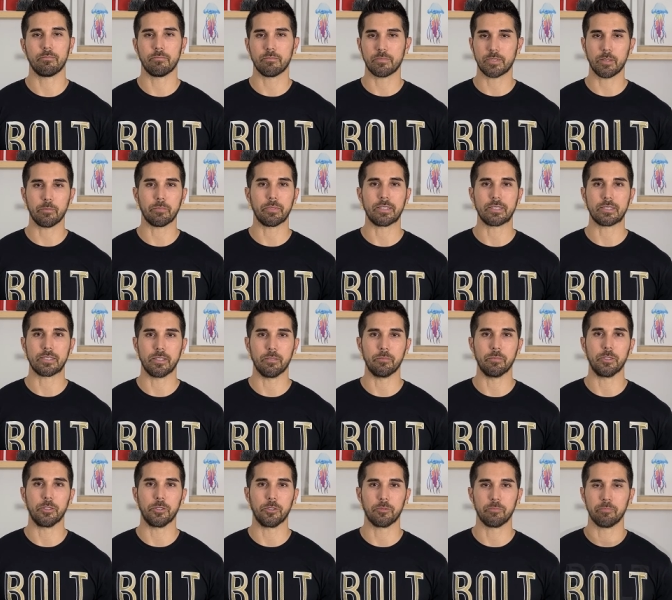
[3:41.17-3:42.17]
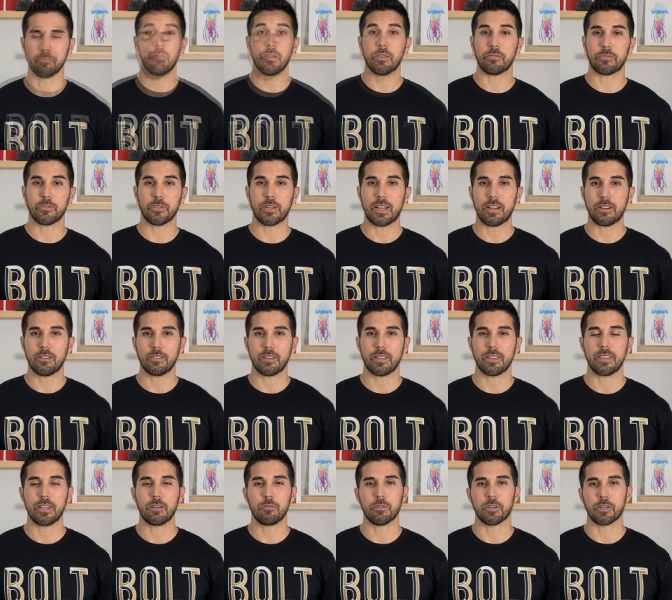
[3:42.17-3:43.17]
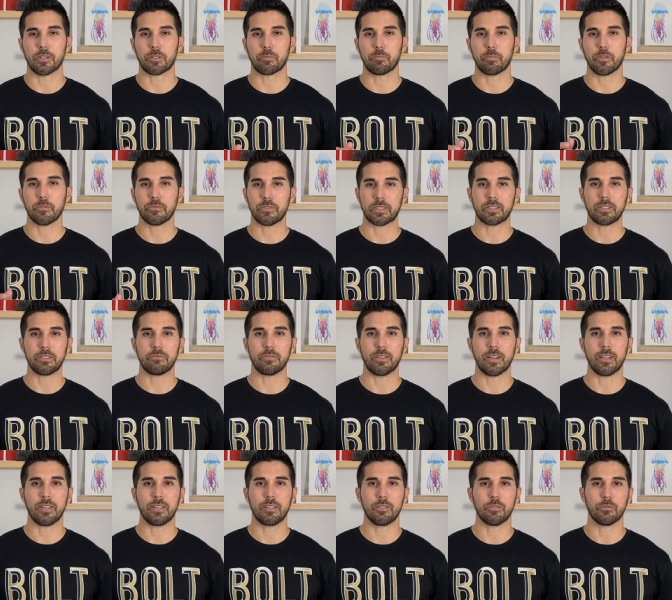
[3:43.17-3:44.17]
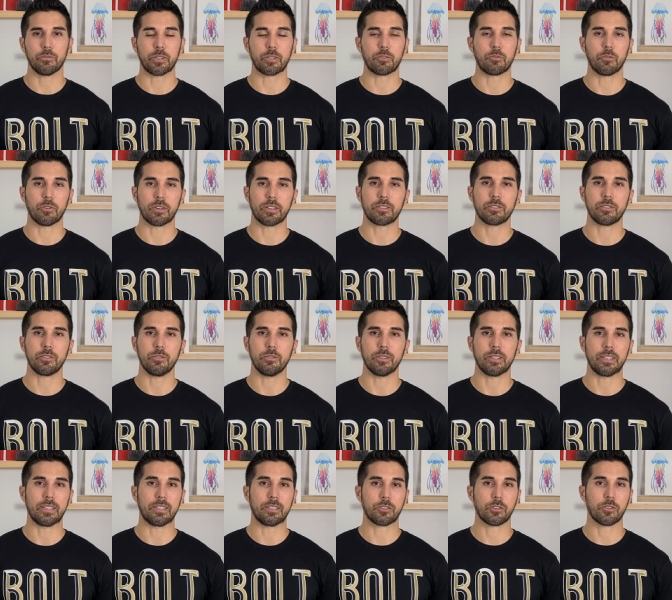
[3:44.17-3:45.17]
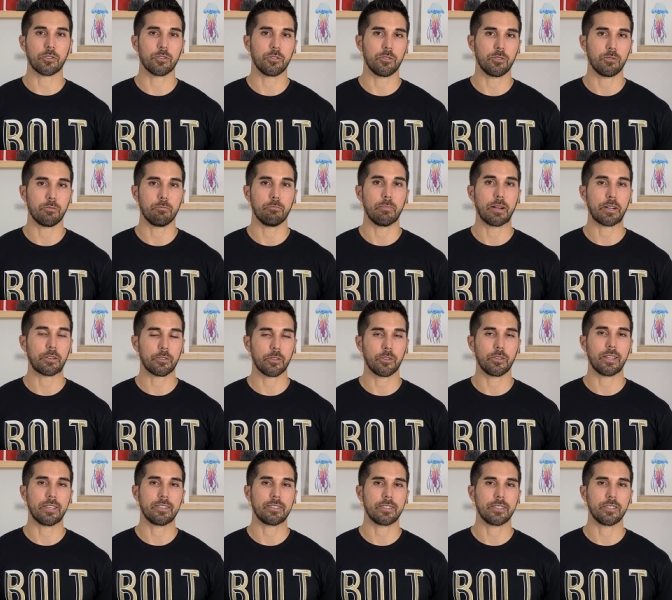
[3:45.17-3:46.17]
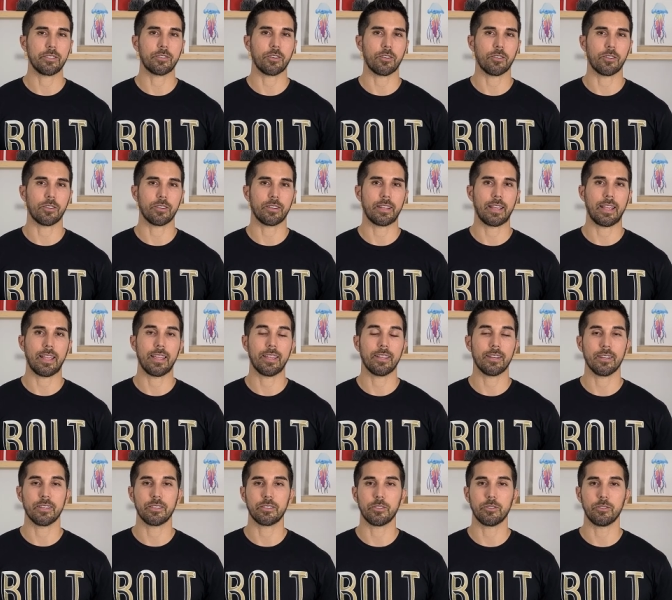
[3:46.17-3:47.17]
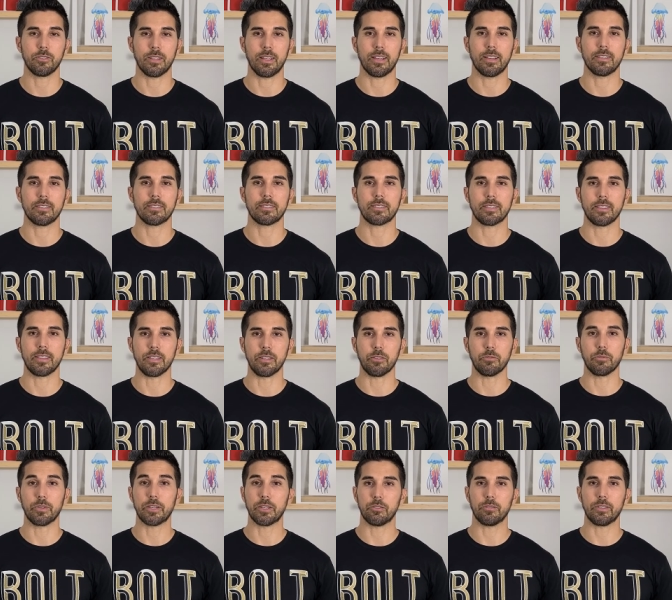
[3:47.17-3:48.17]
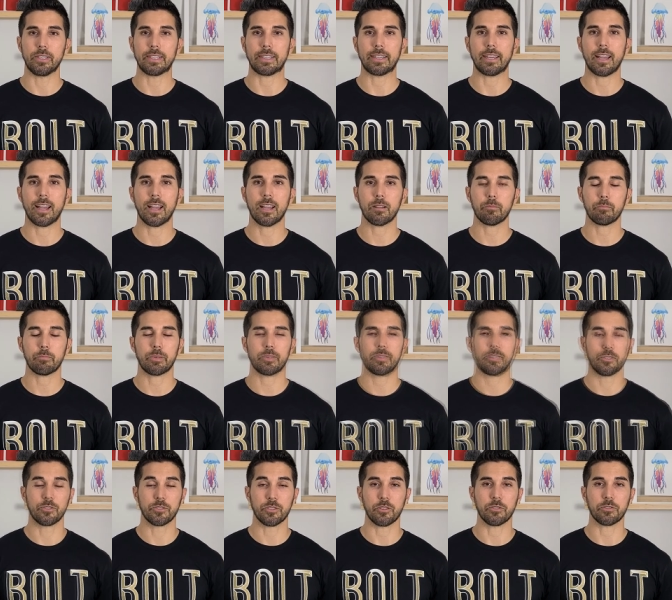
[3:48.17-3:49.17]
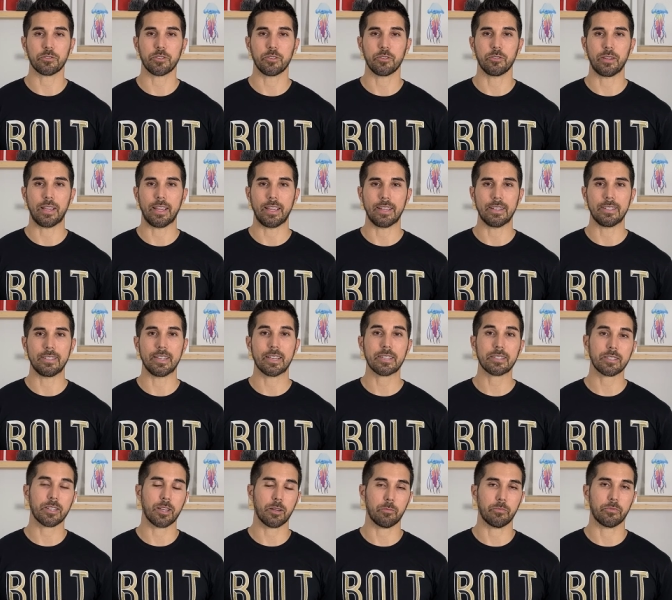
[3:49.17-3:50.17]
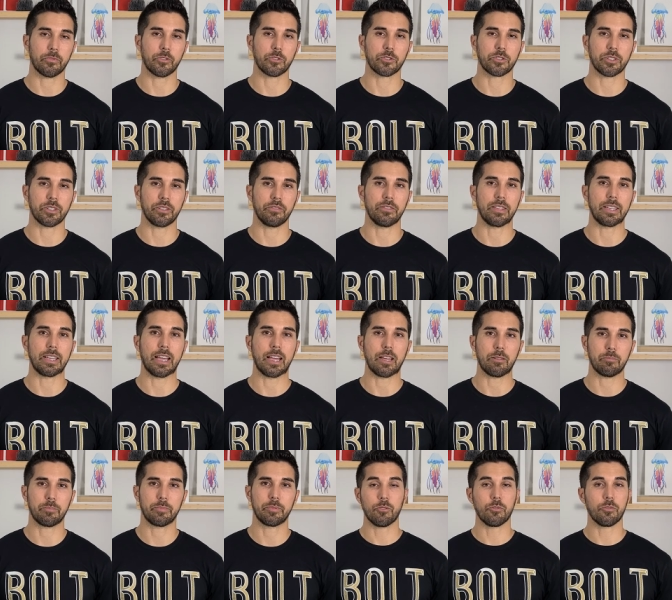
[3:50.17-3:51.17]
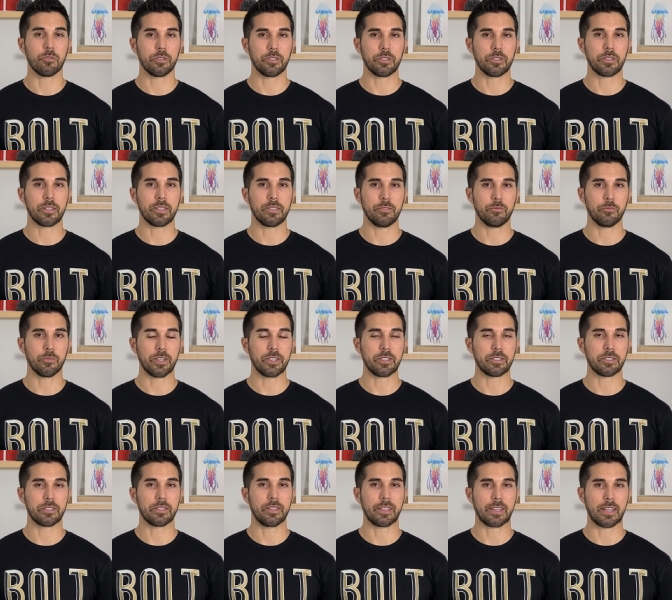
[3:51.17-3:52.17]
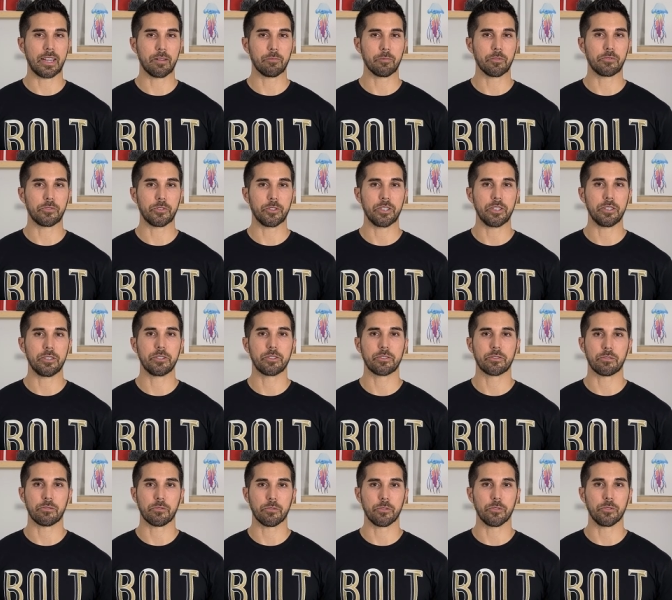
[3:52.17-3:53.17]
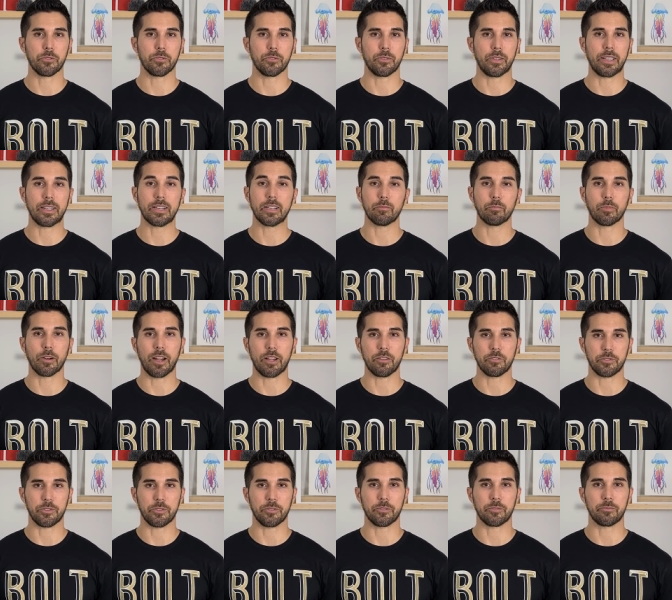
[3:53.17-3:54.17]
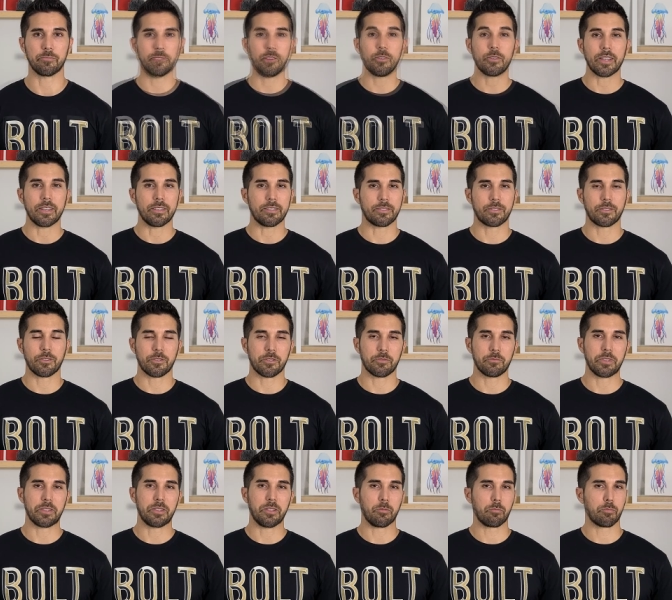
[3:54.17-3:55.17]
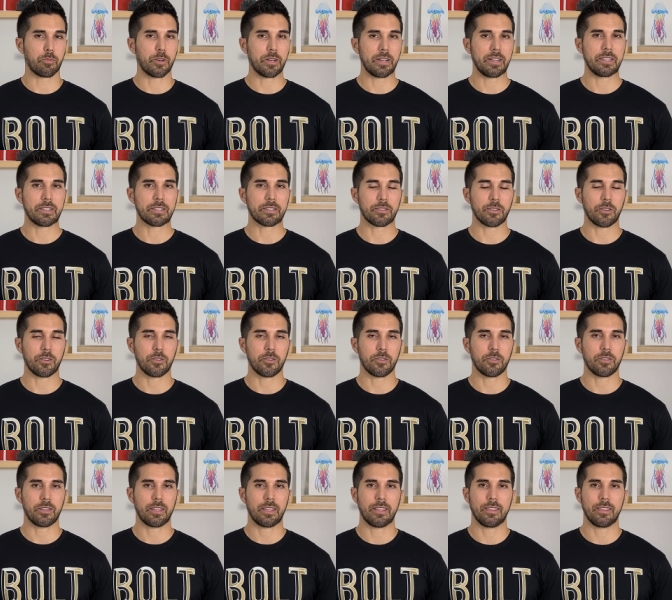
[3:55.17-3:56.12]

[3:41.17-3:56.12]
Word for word: something similar. But for now, they work perfectly fine recording to an internal micro SD card and I utilize the Reolink app. There's also a desktop version of the app, or you can reach the camera footage through any browser. Okay, starting with the pre-install,